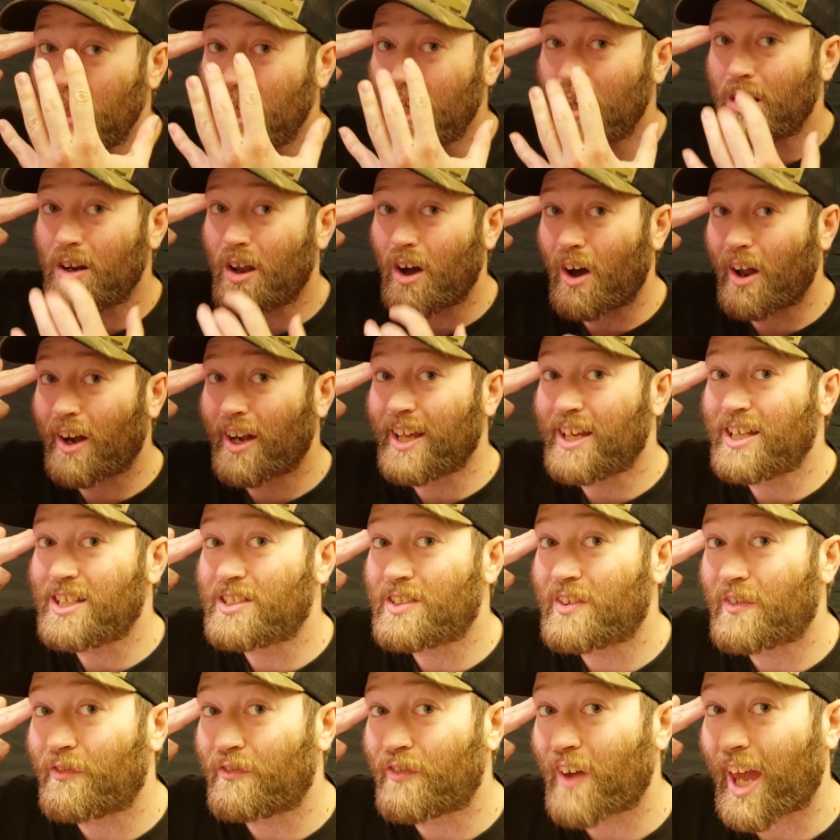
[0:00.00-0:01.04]
in on
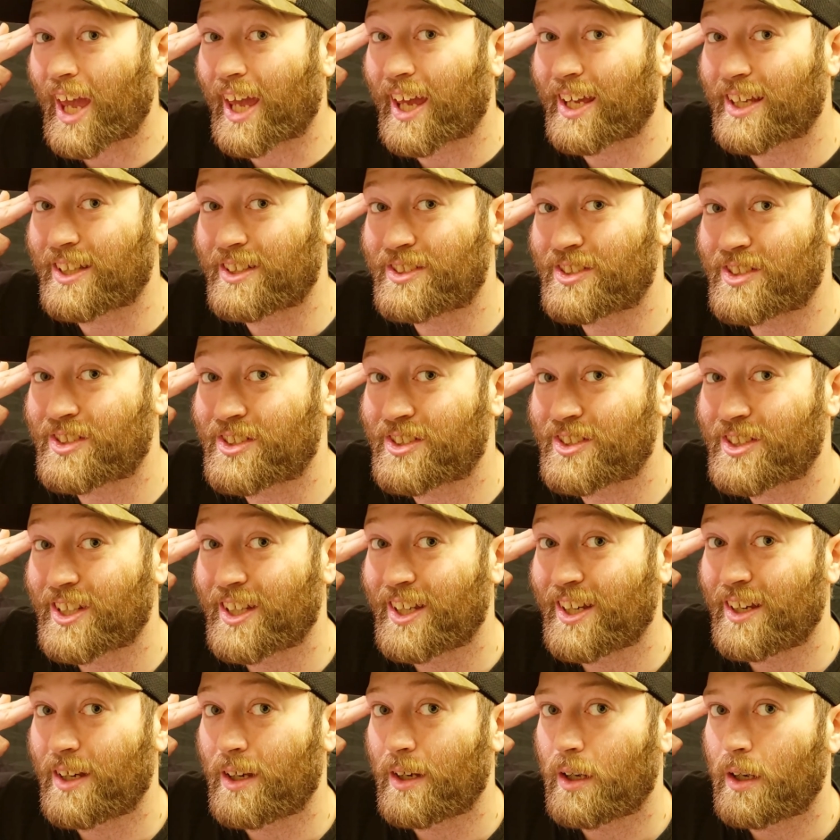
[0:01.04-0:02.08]
his face
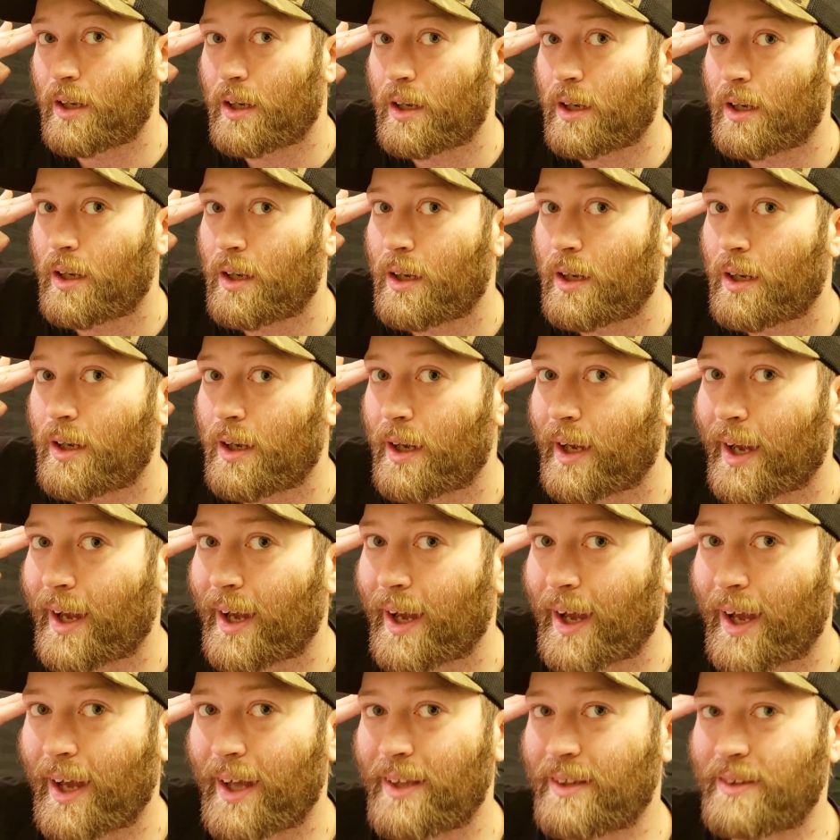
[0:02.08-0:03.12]

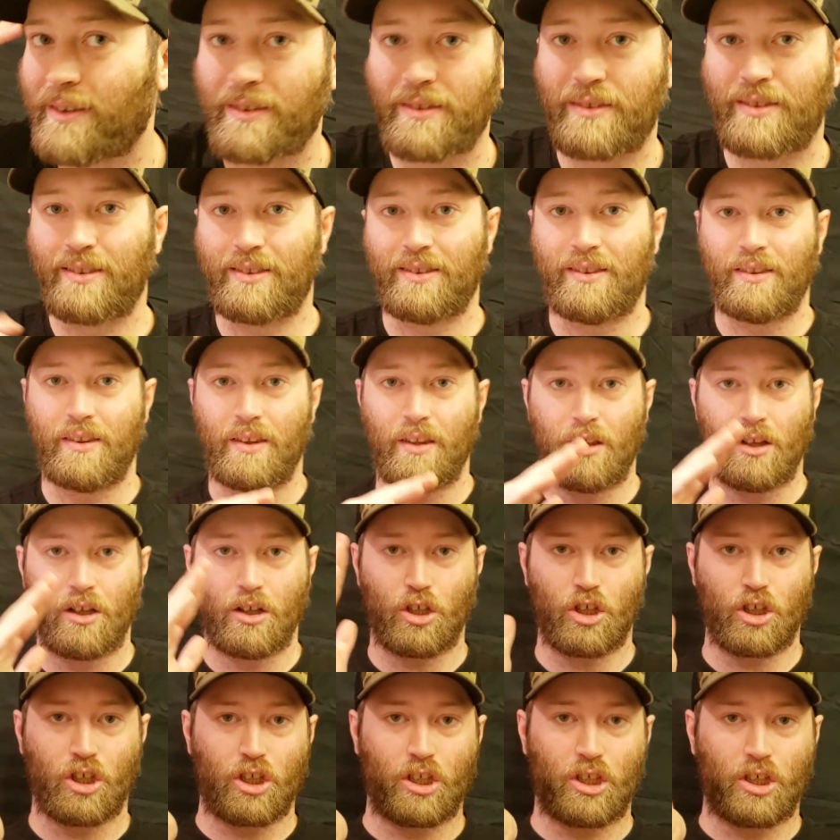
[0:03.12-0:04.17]
and
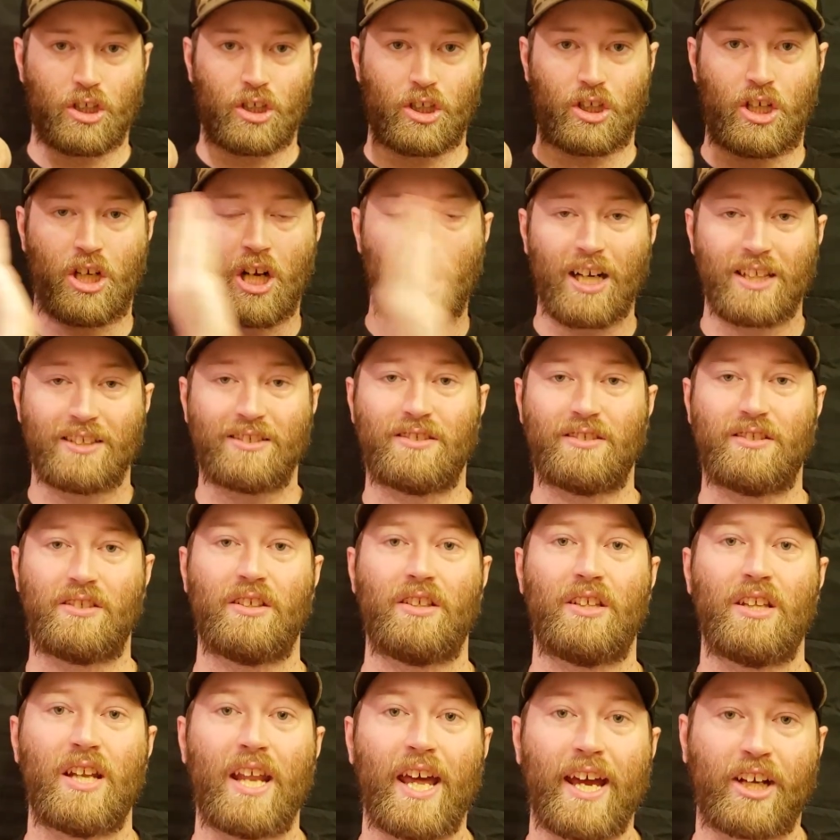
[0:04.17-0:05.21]
cuts to
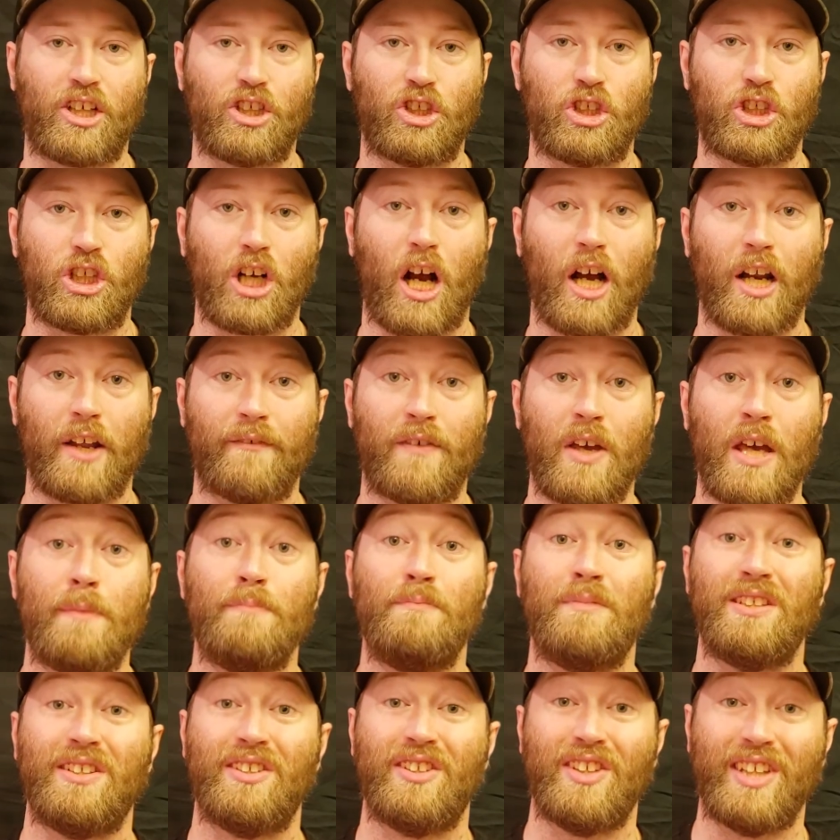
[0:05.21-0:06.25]
the next shot of
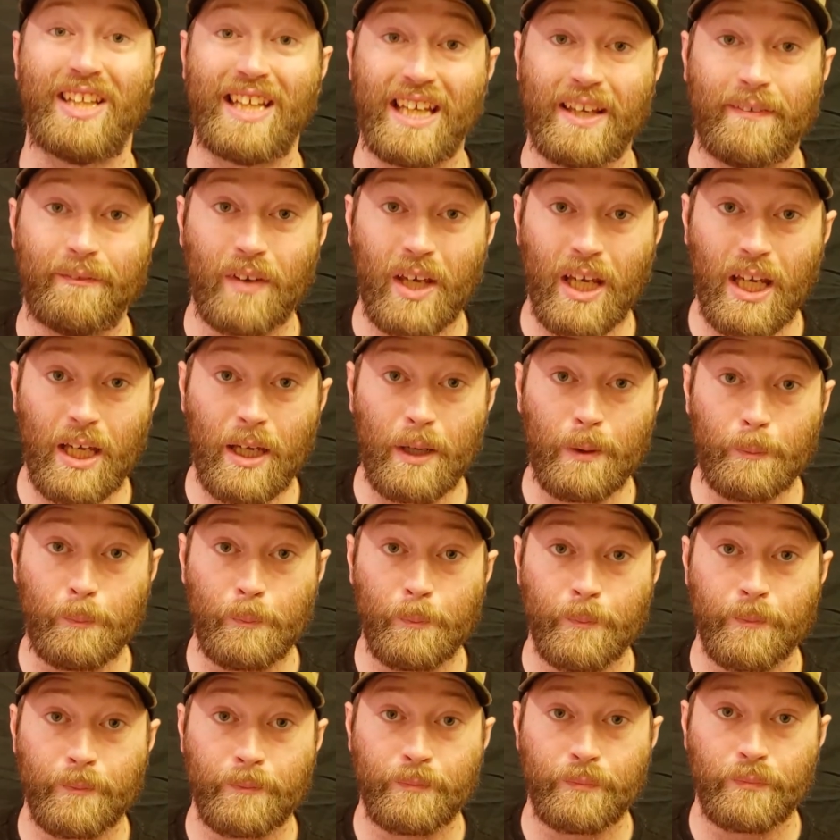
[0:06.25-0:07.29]
him leaving,
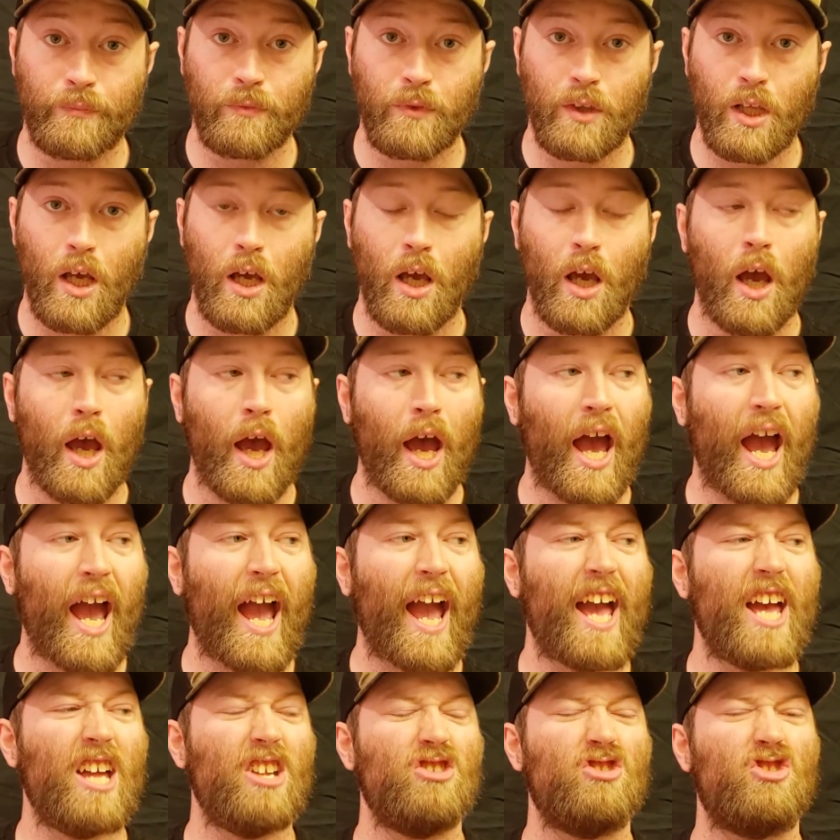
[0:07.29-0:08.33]

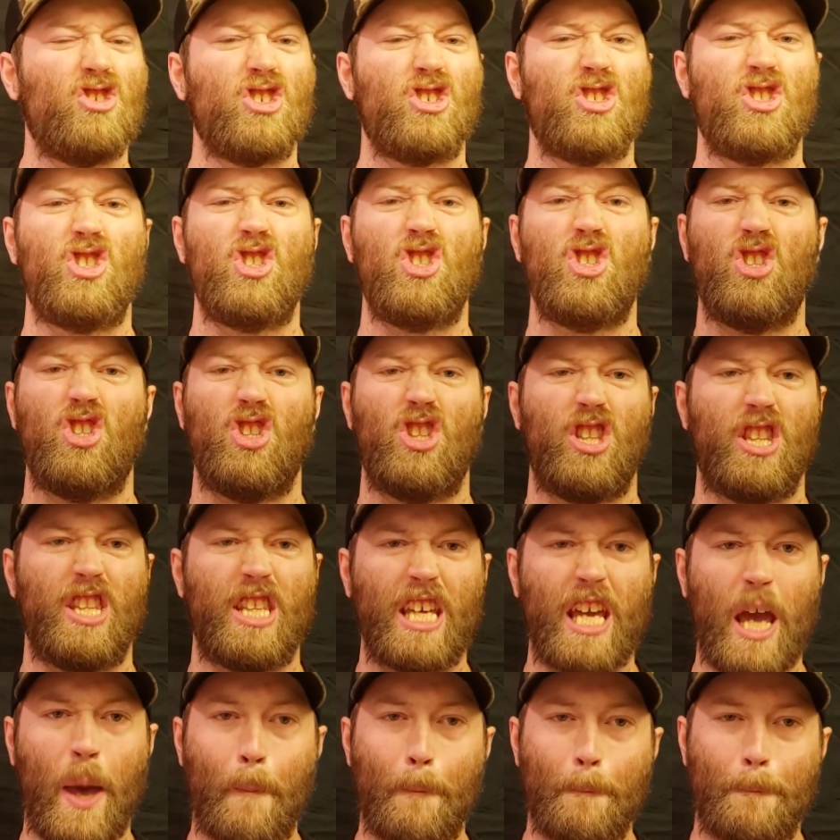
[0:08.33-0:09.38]
and just
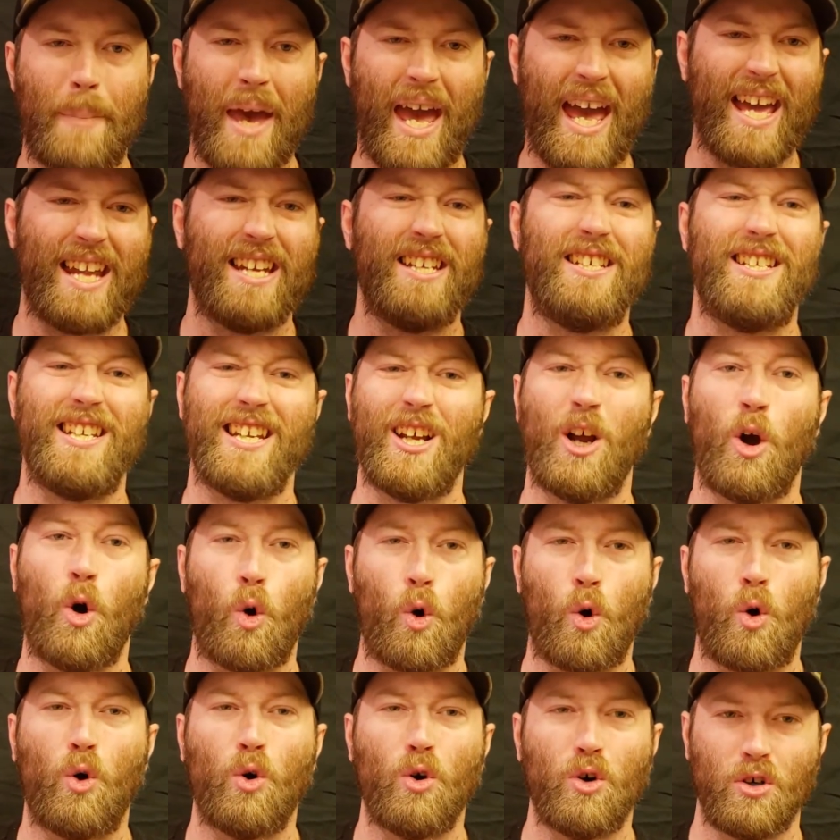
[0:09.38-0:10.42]
the impending
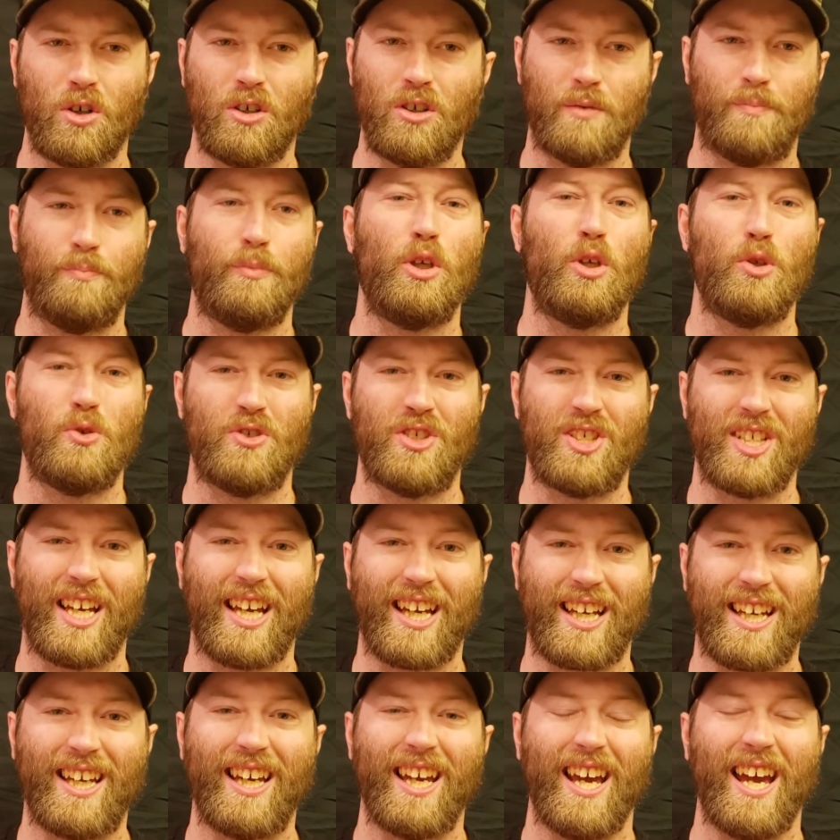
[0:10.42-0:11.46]
horror
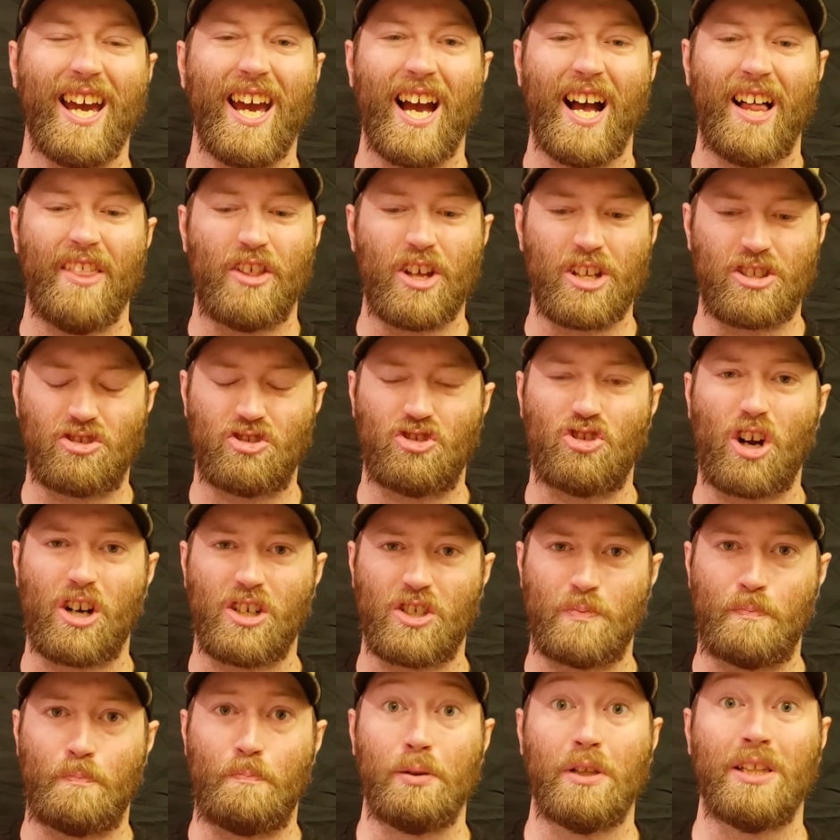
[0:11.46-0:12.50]
music that
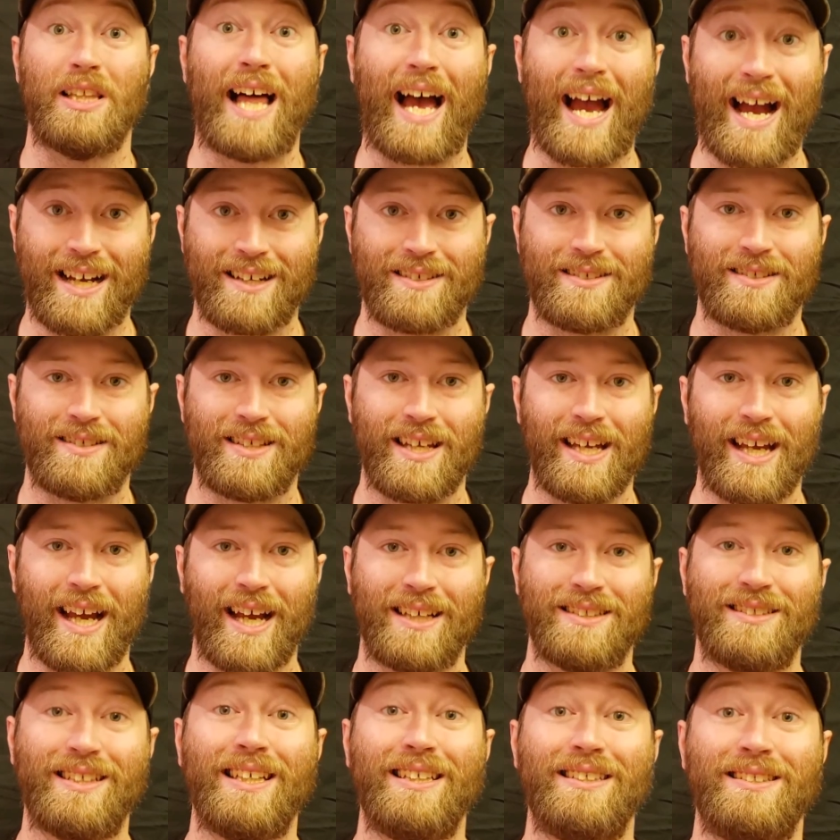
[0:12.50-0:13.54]
starts blasting
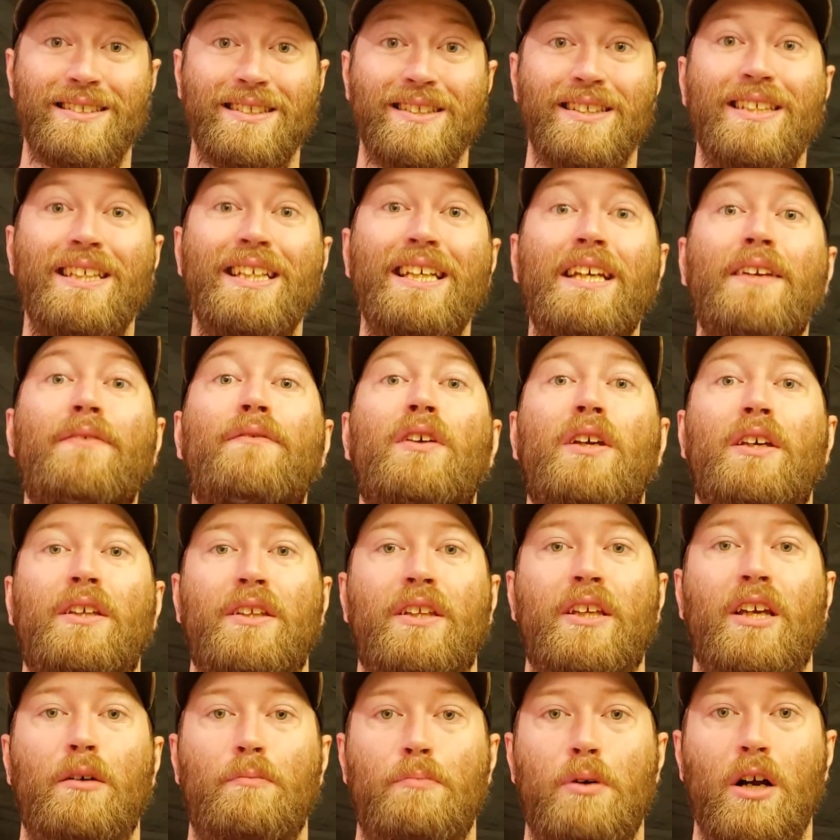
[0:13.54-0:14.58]
as he's leaving
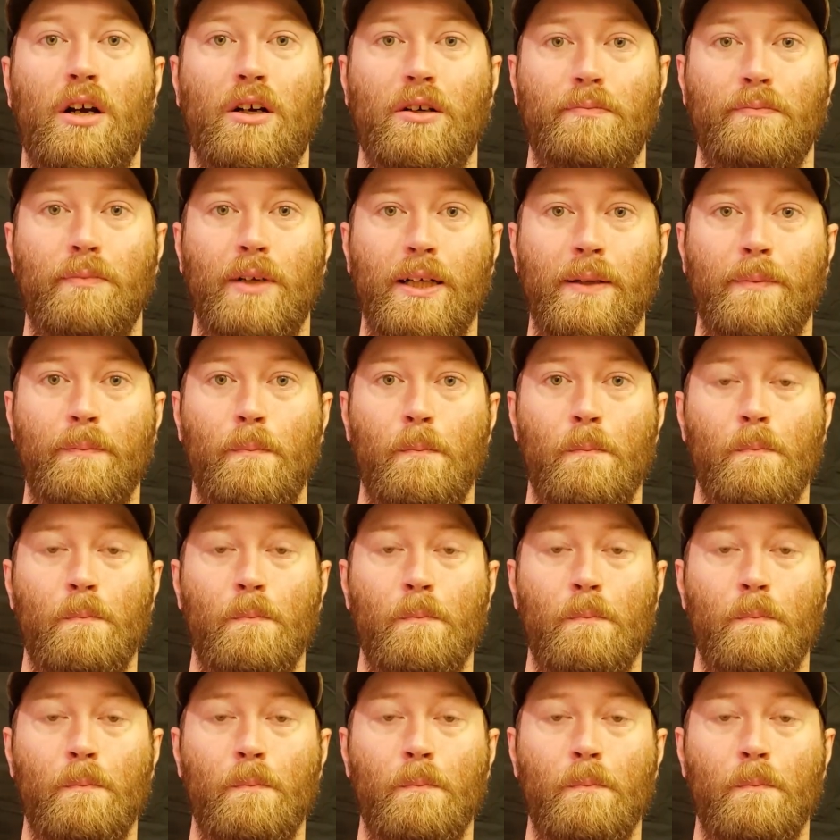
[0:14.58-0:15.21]
the apartment